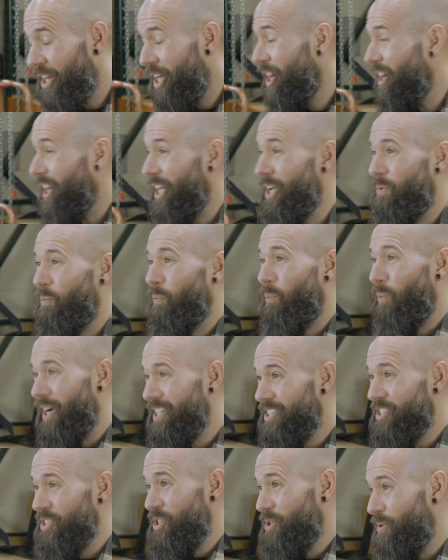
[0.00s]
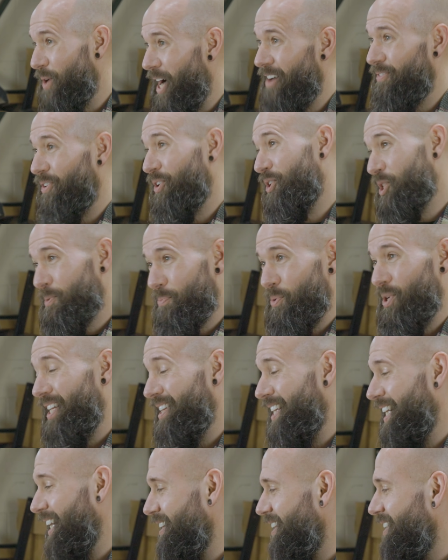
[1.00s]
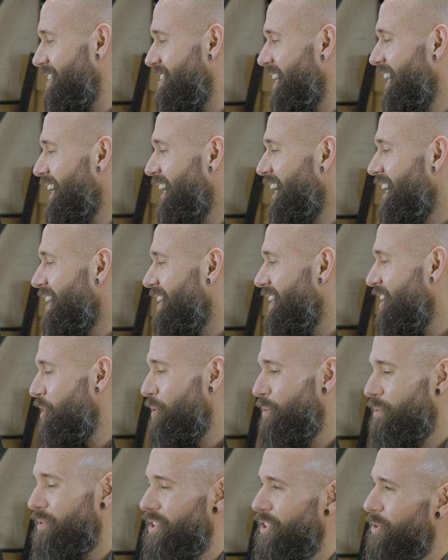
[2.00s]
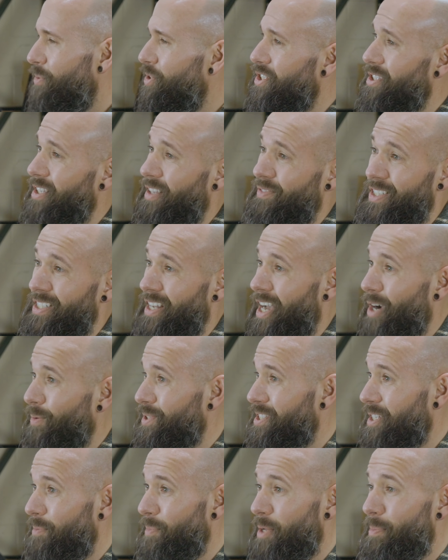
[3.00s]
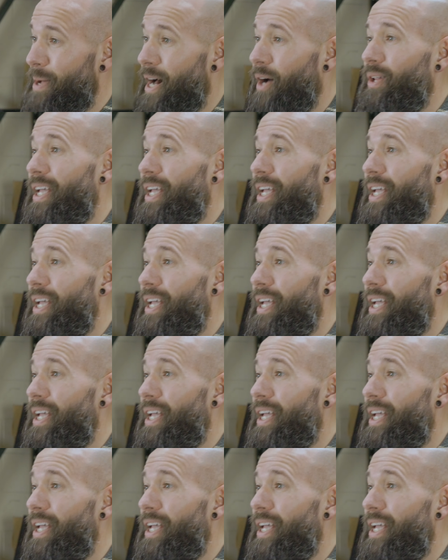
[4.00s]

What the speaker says: Like, what do you have on your spring cleaning list that you just love to talk with somebody about,